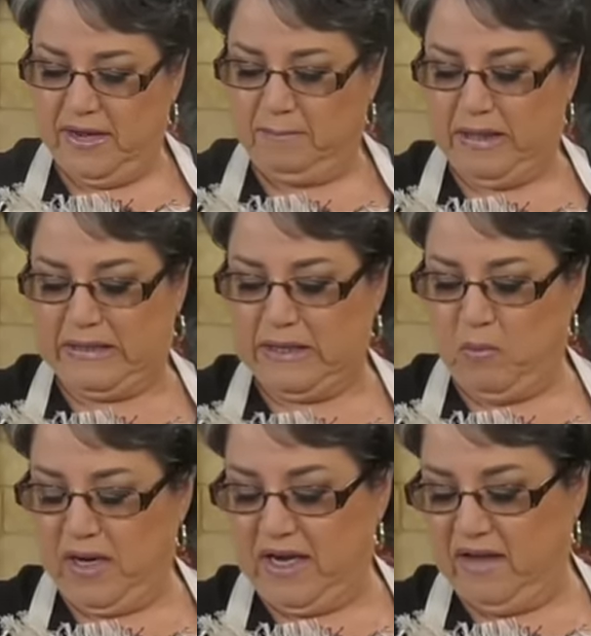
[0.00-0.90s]
because I
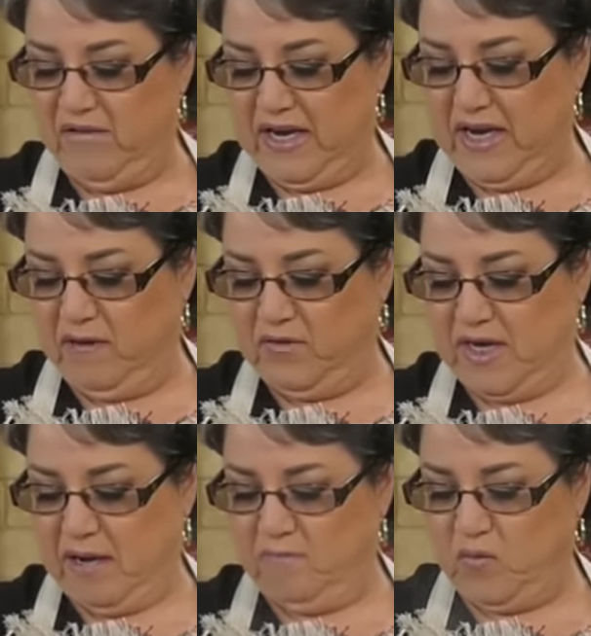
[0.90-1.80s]
wanna give it enough
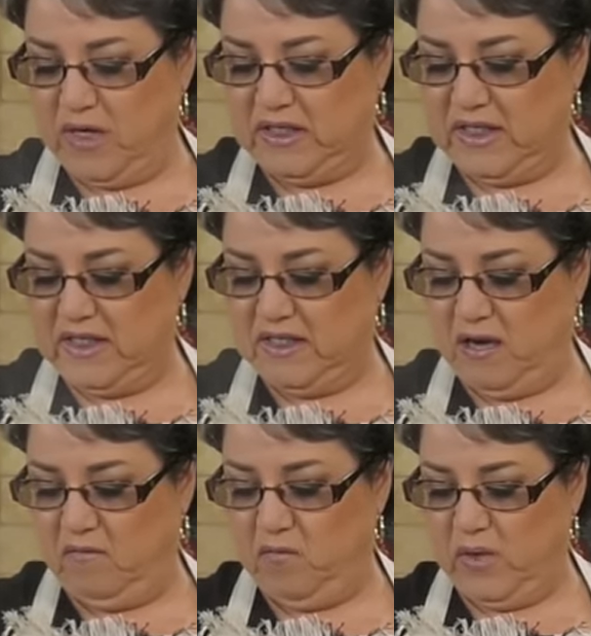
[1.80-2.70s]
time for it to
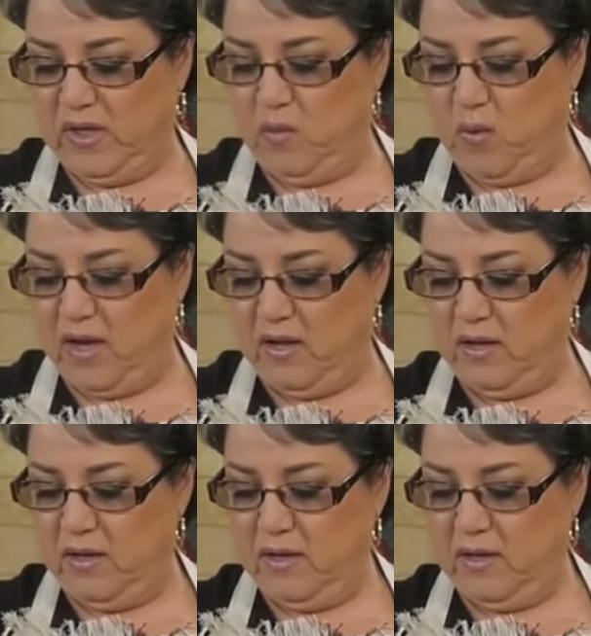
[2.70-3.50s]
dissolve really well.